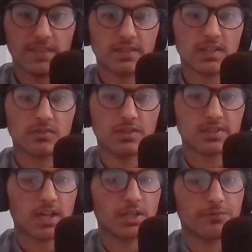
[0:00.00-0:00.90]
that's how
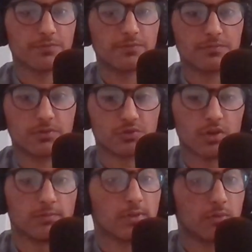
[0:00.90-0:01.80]
this kind of
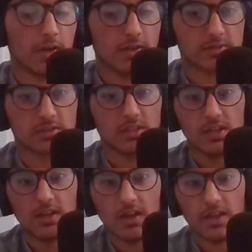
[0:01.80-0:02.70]
control flow works.
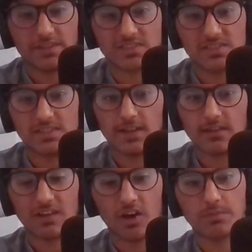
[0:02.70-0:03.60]
As you can see, it
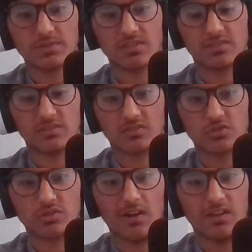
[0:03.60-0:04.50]
kind of helps us
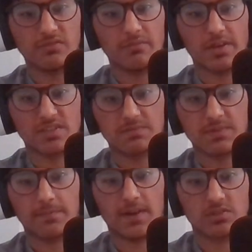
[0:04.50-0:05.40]
control how information is
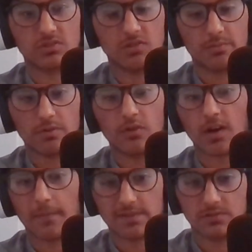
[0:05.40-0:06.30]
being passed through our
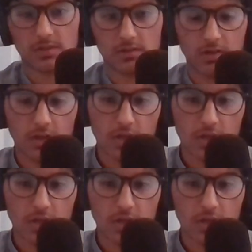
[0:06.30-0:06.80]
program as we can